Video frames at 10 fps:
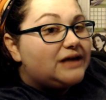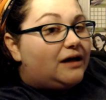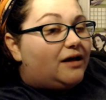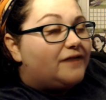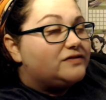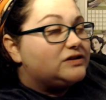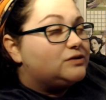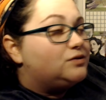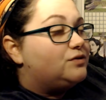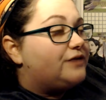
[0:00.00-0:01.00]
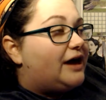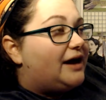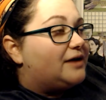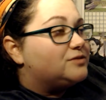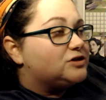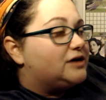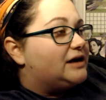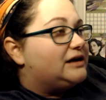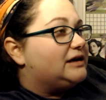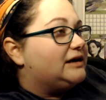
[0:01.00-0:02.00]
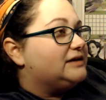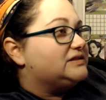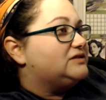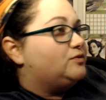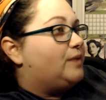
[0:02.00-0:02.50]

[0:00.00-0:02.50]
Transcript: I'll have to Google that. I'm sure editing Casey will